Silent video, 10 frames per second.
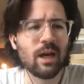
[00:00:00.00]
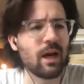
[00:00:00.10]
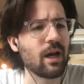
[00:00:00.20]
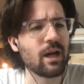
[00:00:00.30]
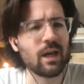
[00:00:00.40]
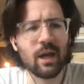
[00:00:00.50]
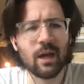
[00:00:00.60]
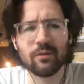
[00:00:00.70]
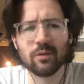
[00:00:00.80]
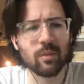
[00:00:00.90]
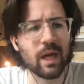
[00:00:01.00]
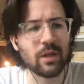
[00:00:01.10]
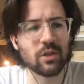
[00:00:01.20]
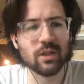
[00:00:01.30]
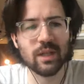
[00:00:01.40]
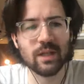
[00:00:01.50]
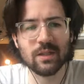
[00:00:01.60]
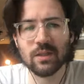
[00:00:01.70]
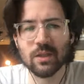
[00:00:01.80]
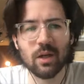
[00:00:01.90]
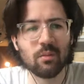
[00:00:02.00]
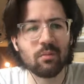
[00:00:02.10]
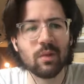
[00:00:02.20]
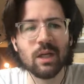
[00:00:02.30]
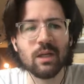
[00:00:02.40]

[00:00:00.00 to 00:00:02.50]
I have to imagine that some